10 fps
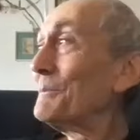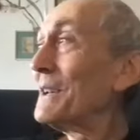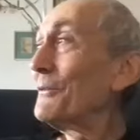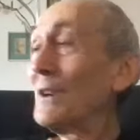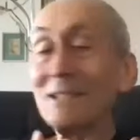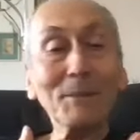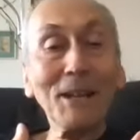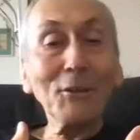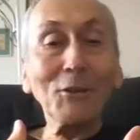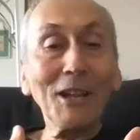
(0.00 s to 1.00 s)
metaphor, except
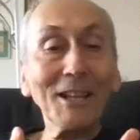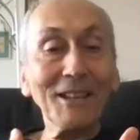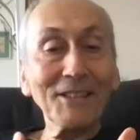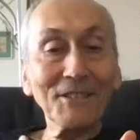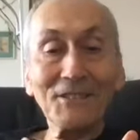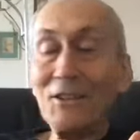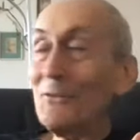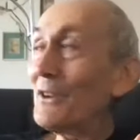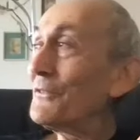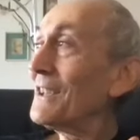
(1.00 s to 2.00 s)
I don't like it because it's not
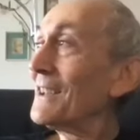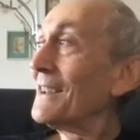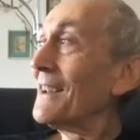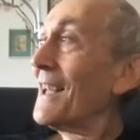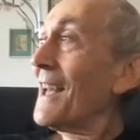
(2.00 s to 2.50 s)
very visual.